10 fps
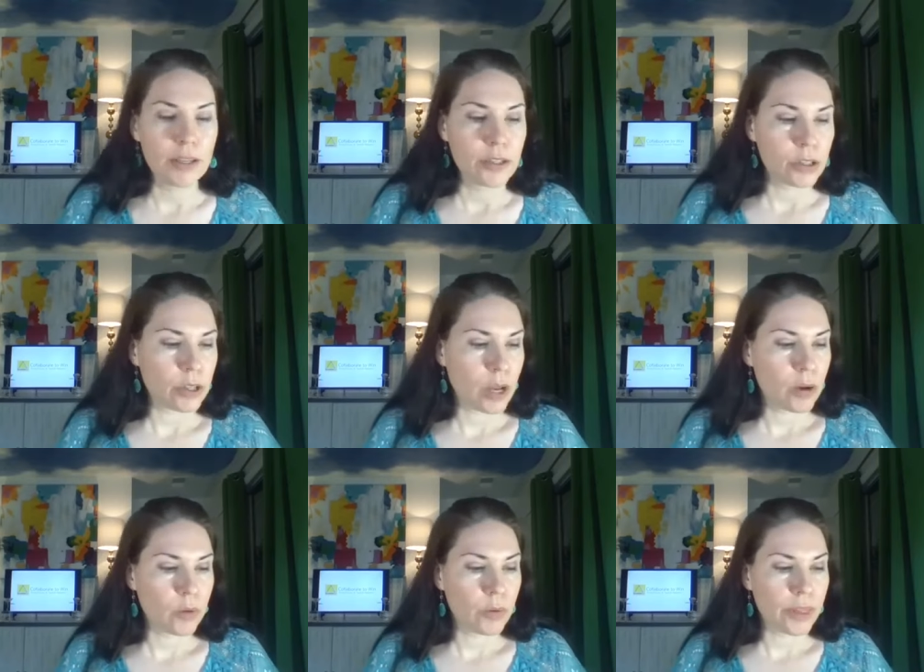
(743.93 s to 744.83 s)

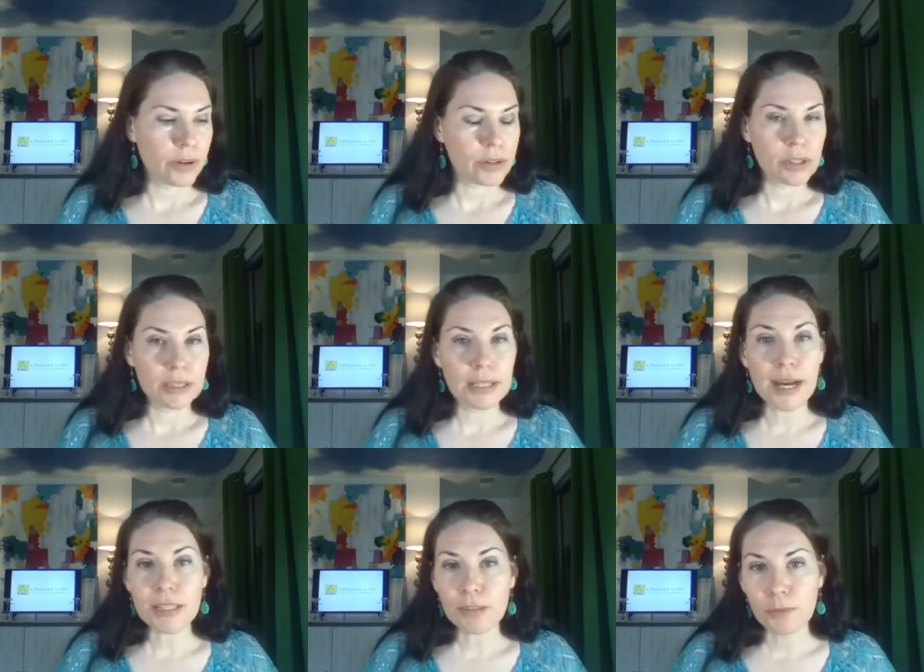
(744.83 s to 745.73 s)
So there's
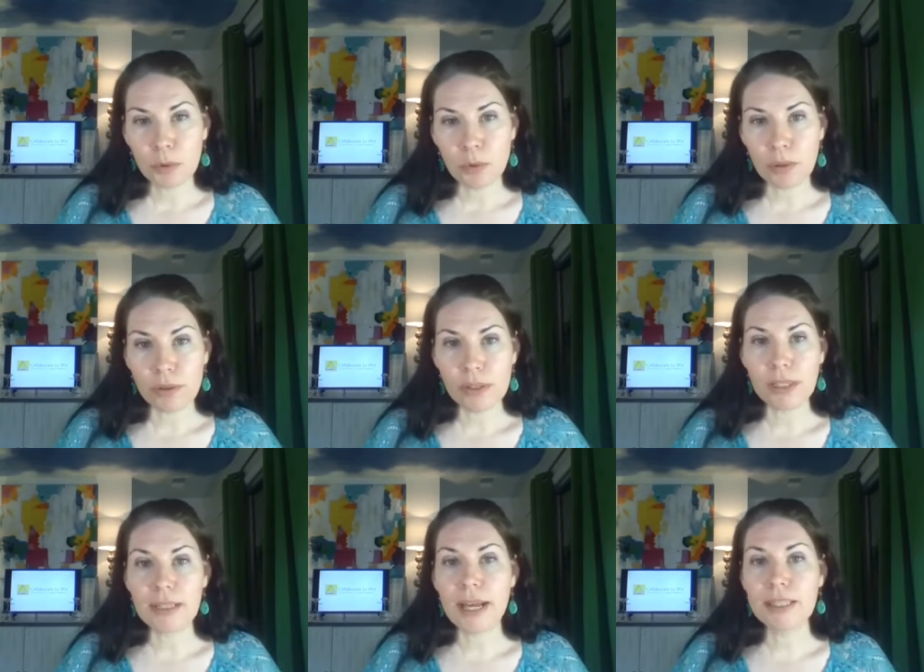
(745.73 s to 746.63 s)
lots of tools,
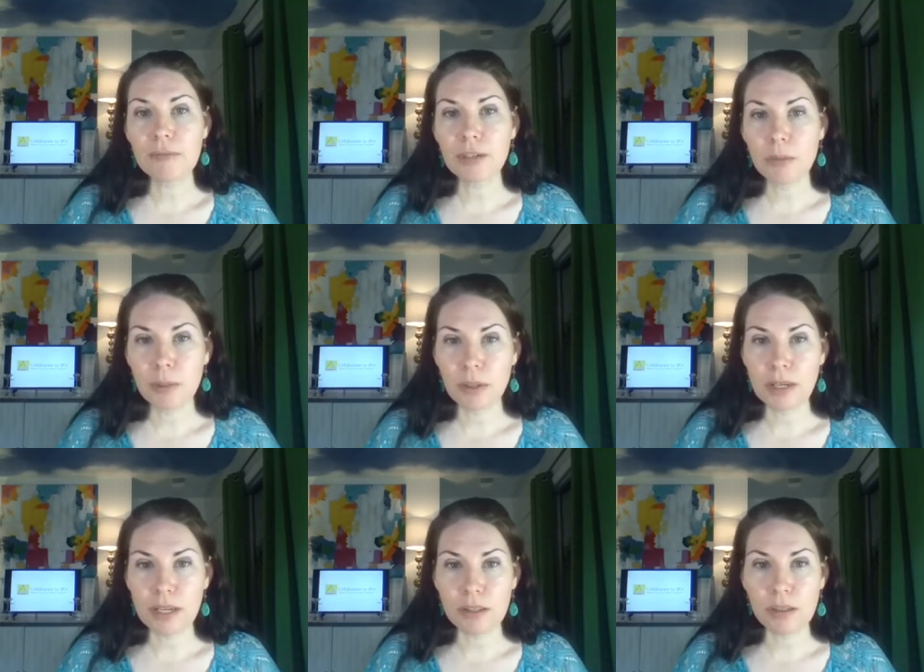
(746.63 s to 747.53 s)
lots of
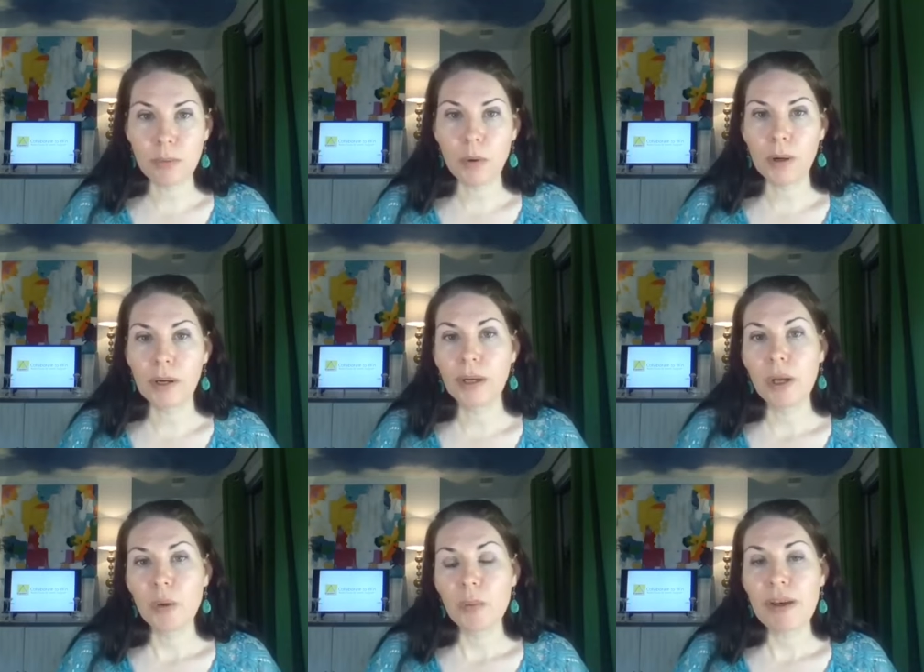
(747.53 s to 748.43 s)
community and support.
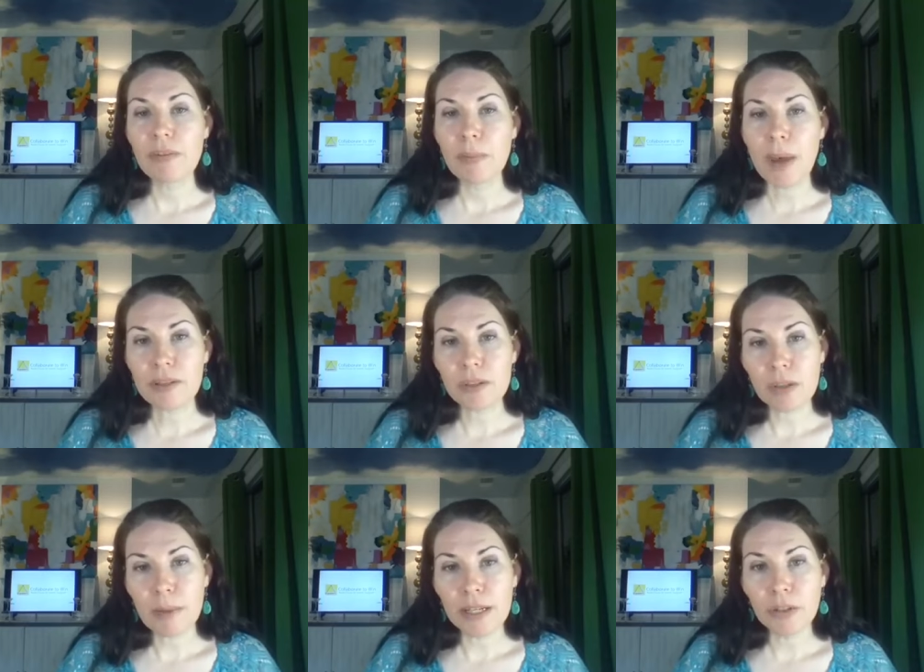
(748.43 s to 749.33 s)
We have a
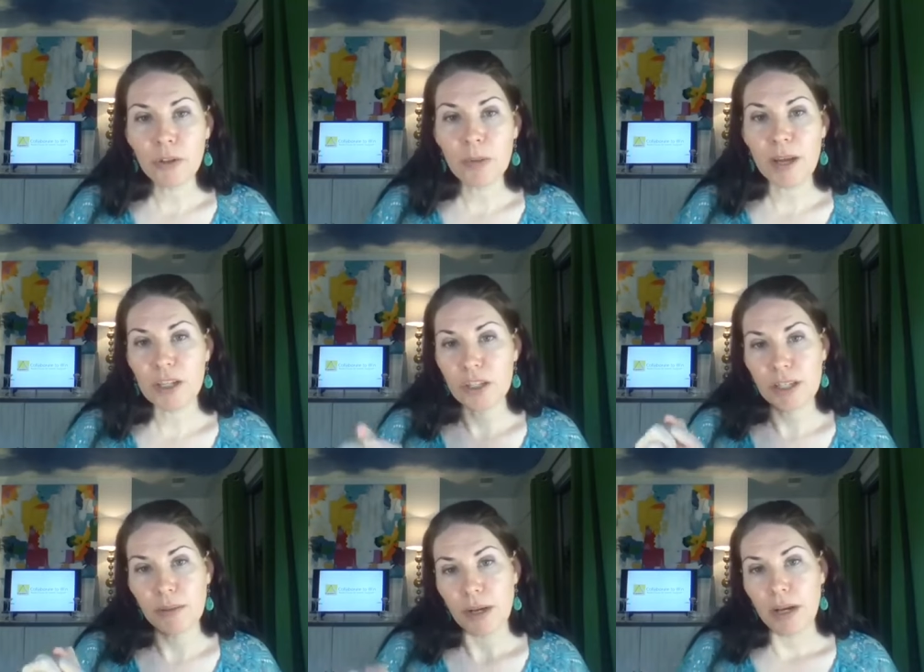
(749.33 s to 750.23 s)
mastermind group.
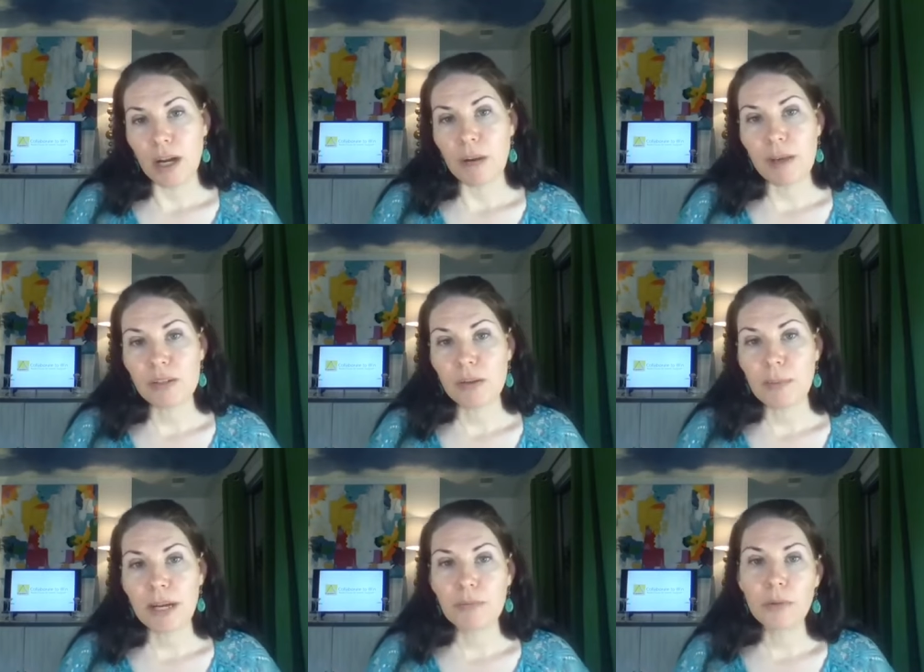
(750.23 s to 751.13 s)
Actually, our
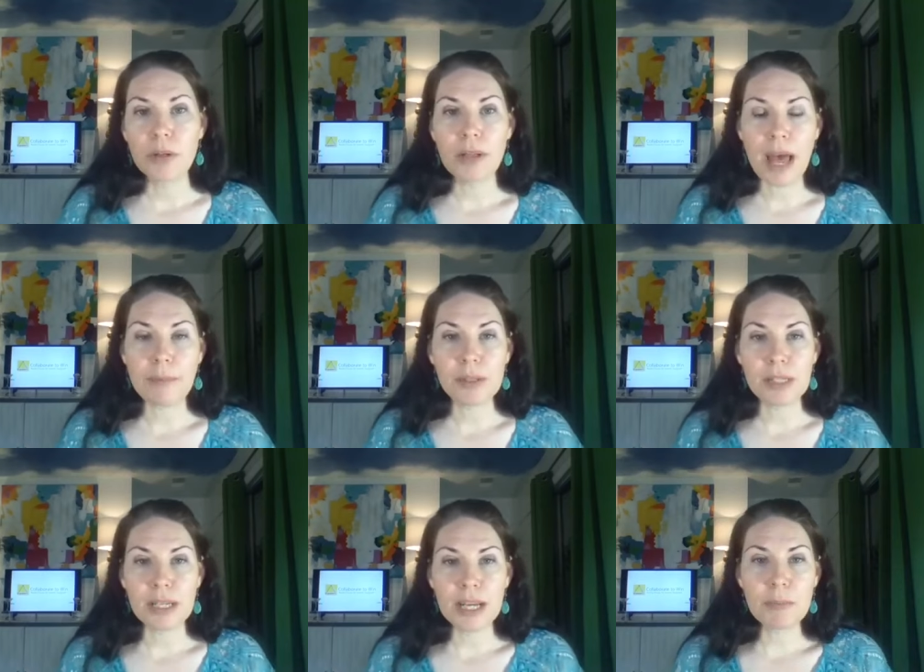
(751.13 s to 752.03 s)
mastermind will happen
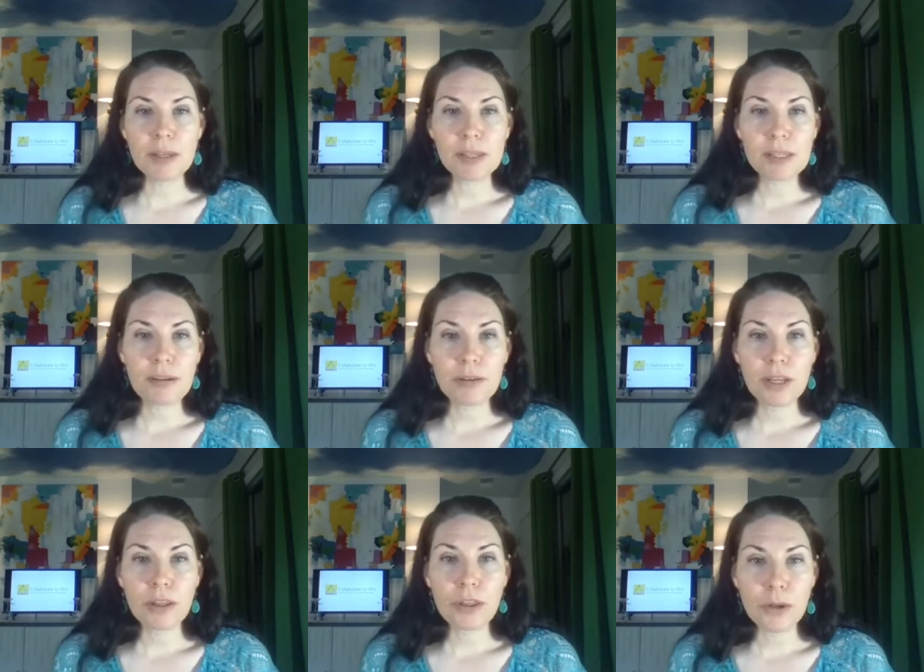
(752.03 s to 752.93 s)
tonight because it's
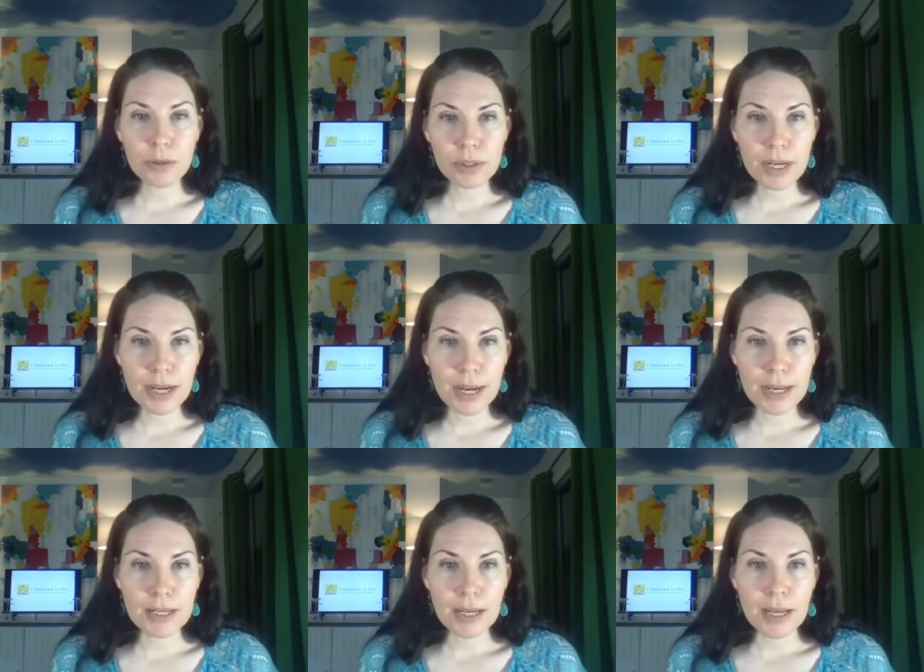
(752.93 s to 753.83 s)
every Thursday night